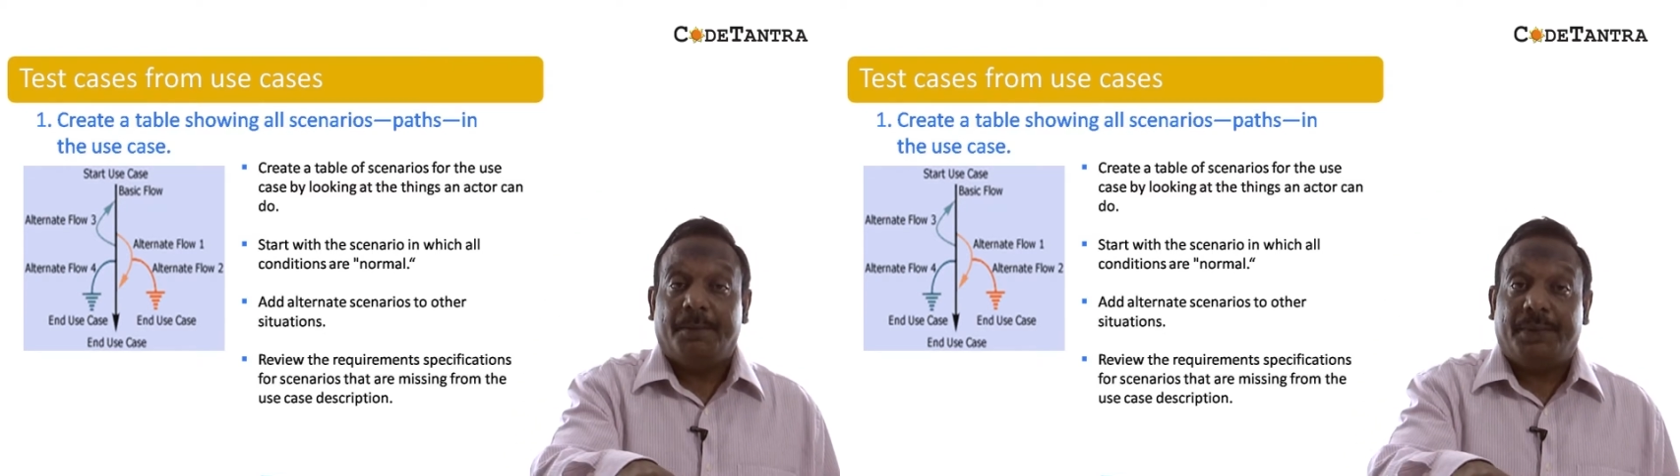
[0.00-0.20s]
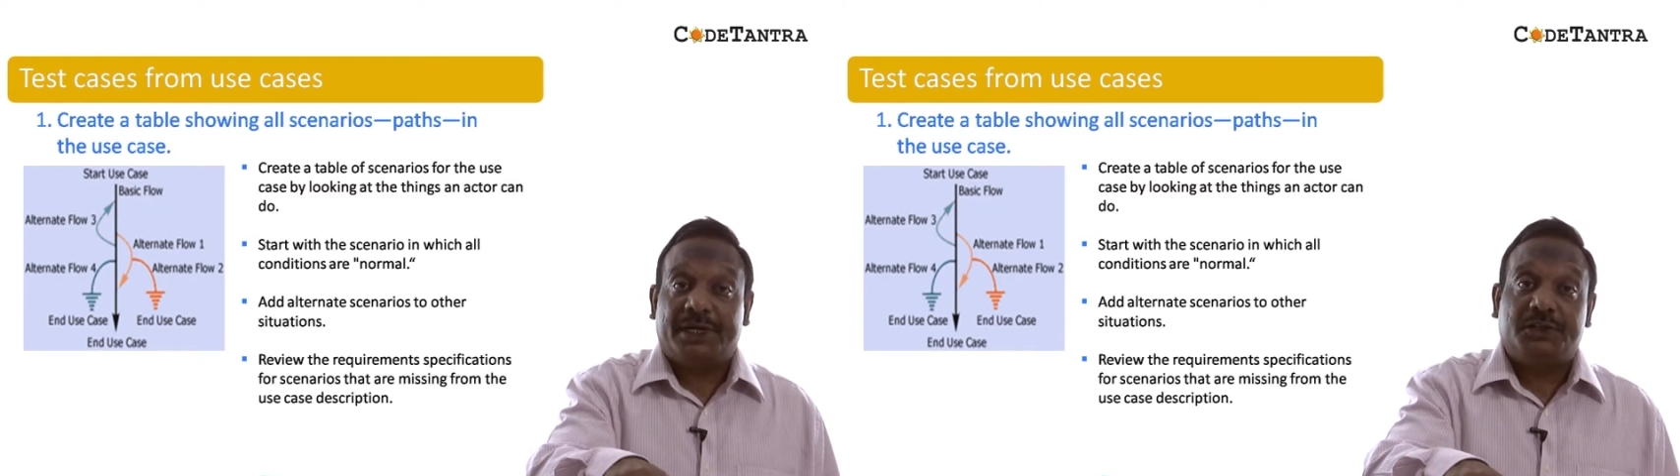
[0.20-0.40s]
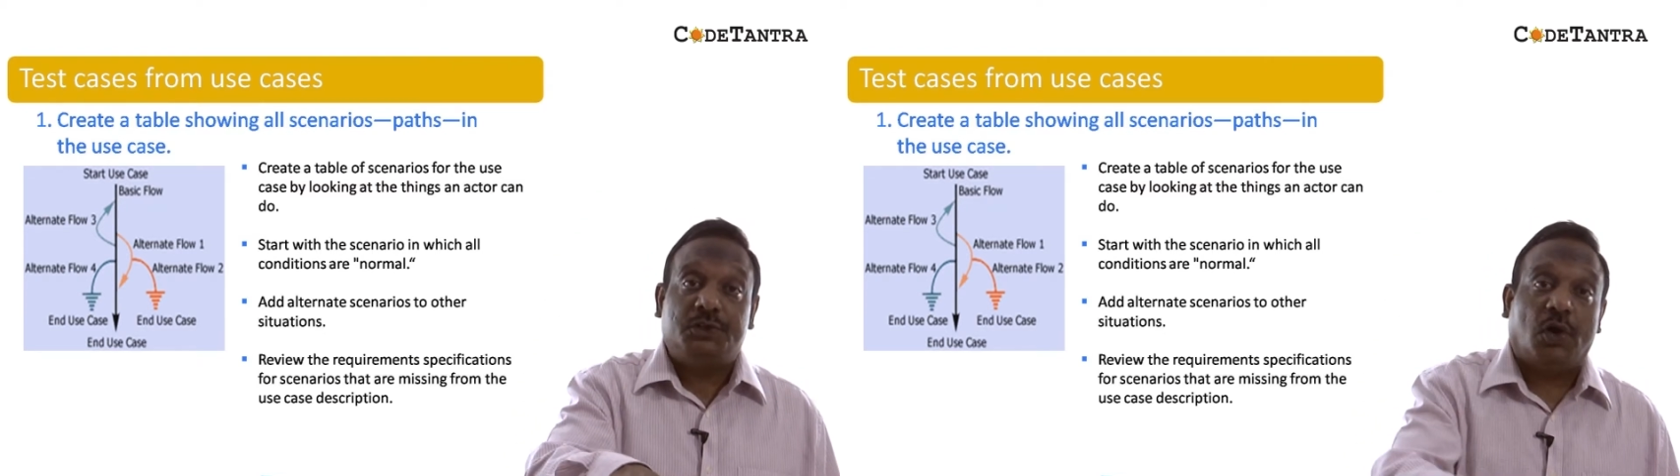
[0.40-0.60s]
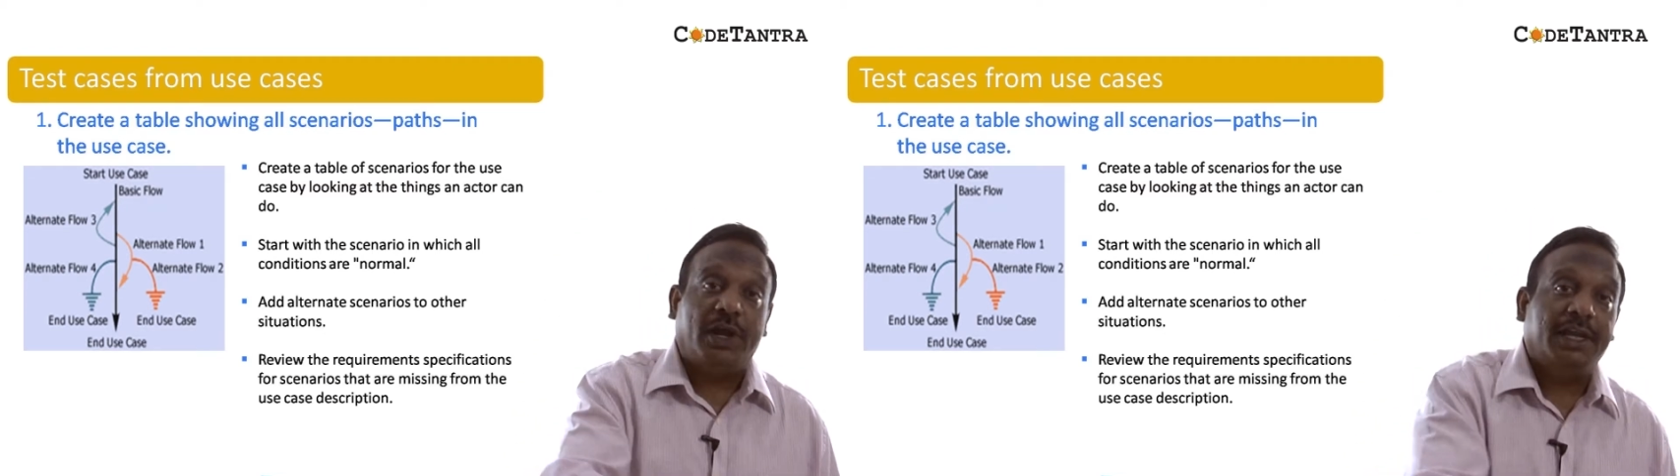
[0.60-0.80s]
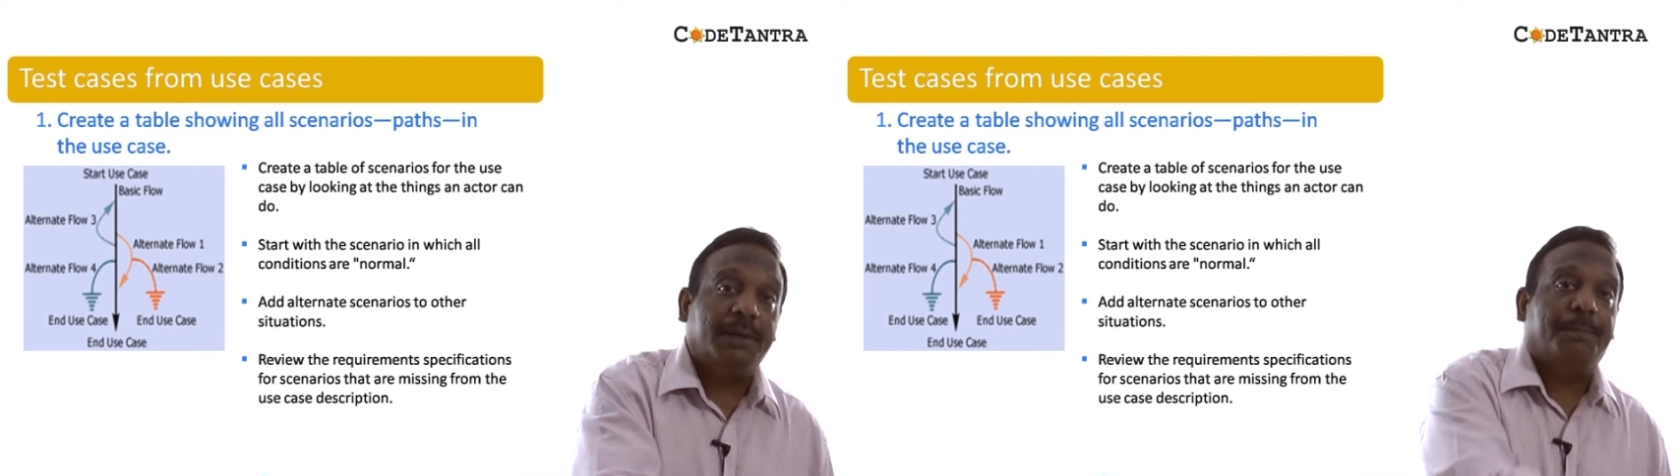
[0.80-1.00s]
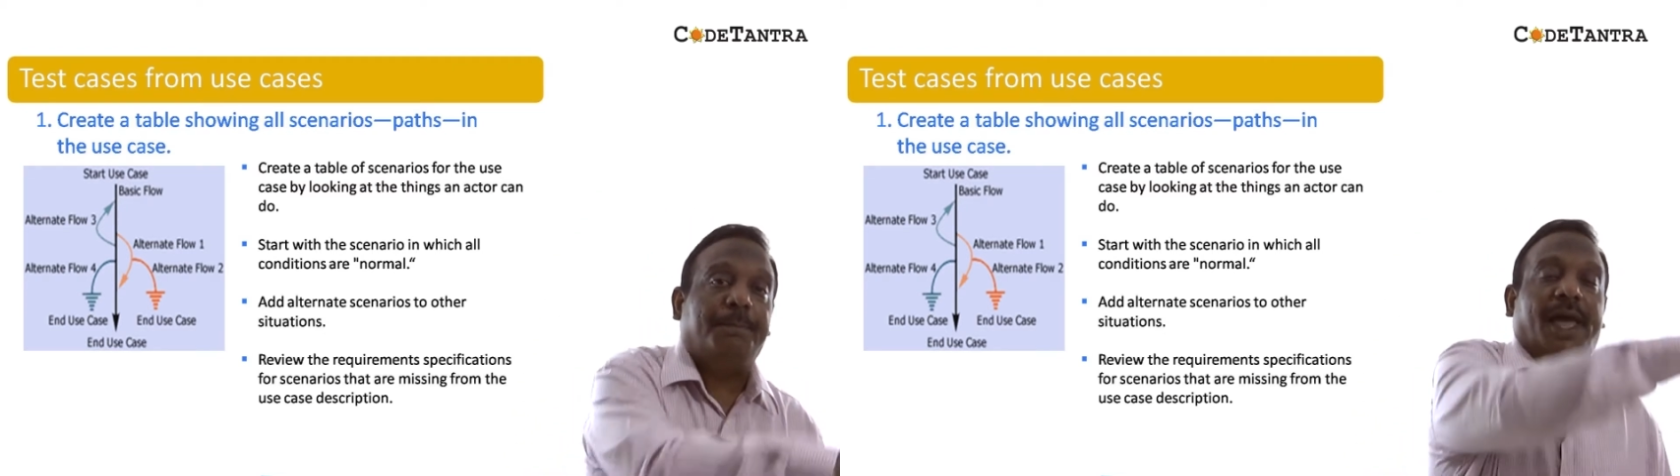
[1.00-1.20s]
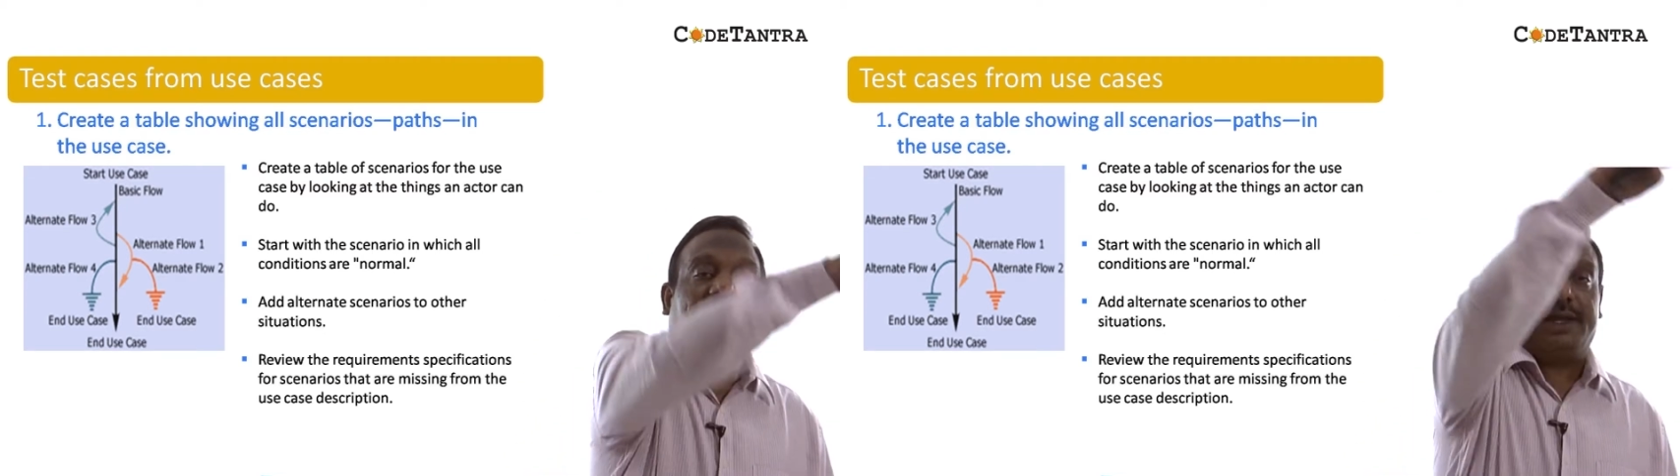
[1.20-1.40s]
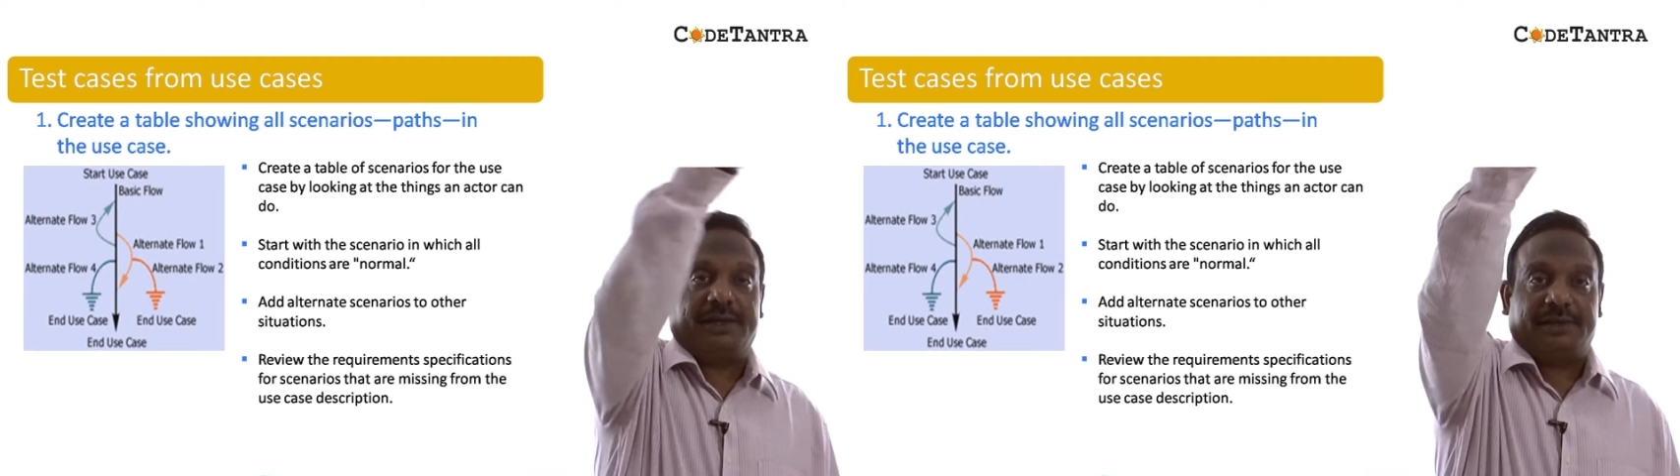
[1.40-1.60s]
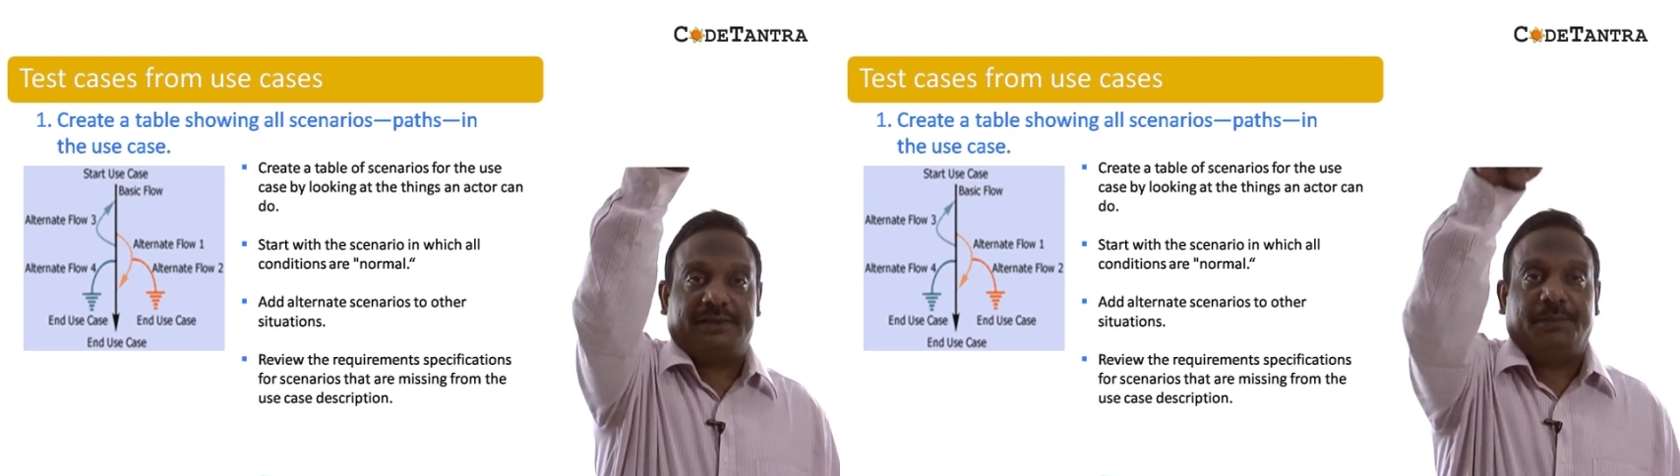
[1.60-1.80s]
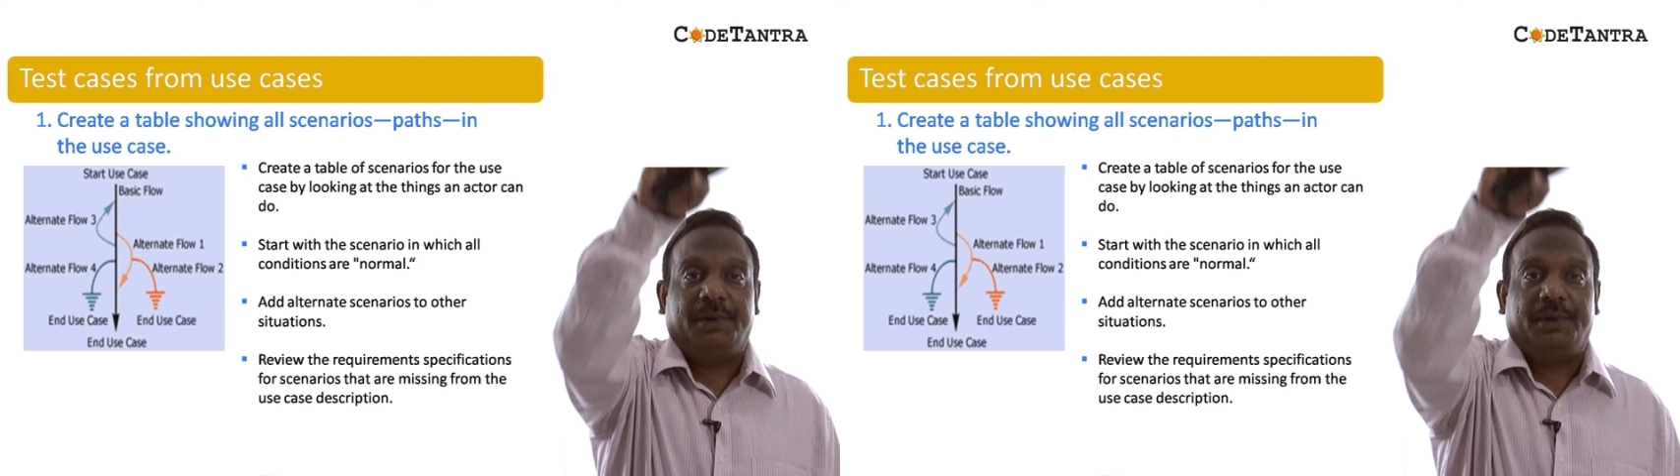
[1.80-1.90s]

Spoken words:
but joining back the